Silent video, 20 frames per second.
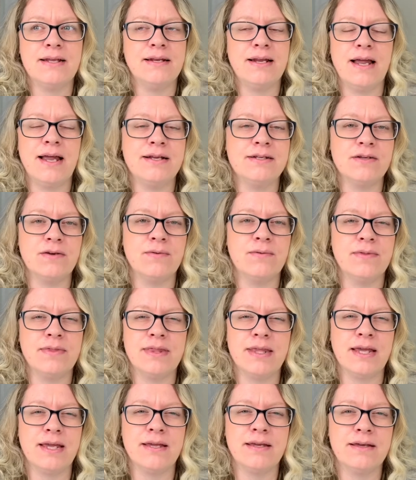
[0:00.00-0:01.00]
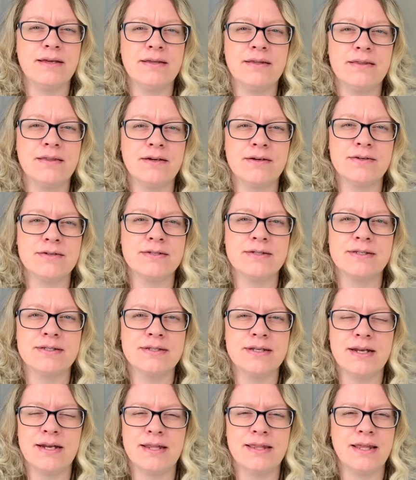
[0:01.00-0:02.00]
I don't think
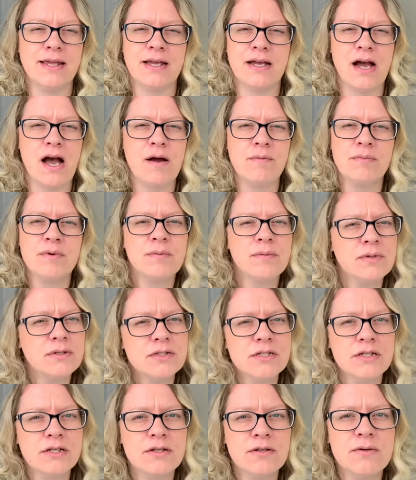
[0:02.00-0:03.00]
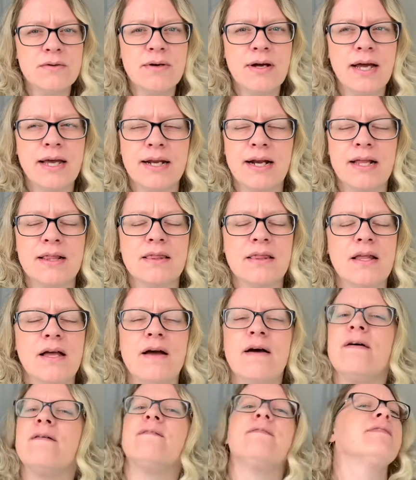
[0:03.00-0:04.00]
there's anything comparable to. And I
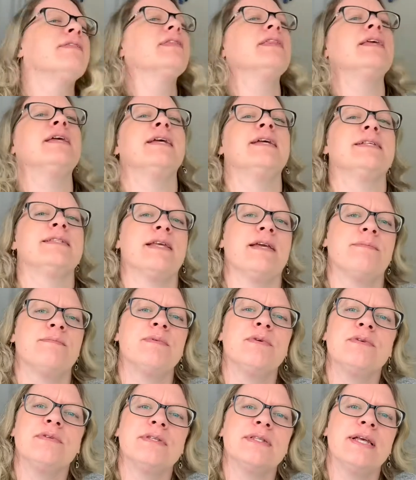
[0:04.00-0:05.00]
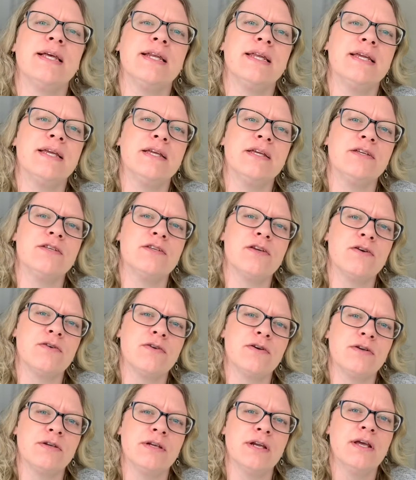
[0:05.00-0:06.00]
love the examples that he showed
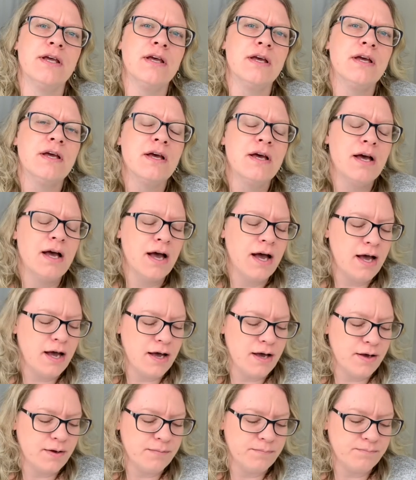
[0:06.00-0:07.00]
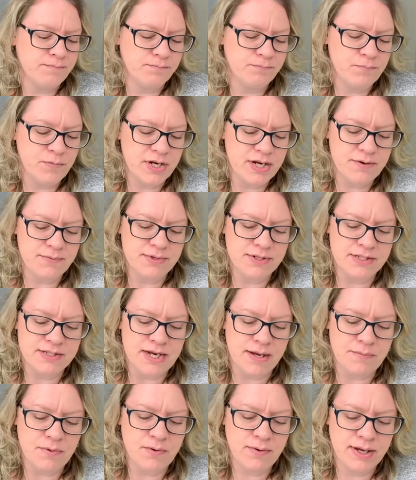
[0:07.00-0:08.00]
on when he was
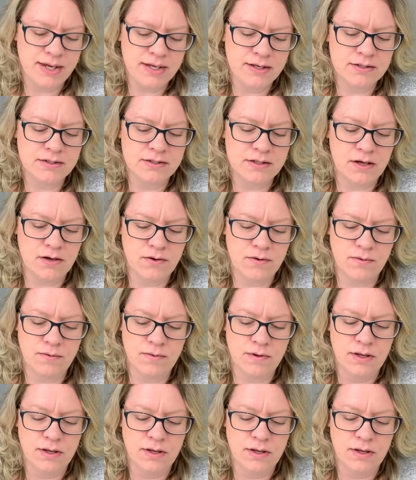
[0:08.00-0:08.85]
demoing. So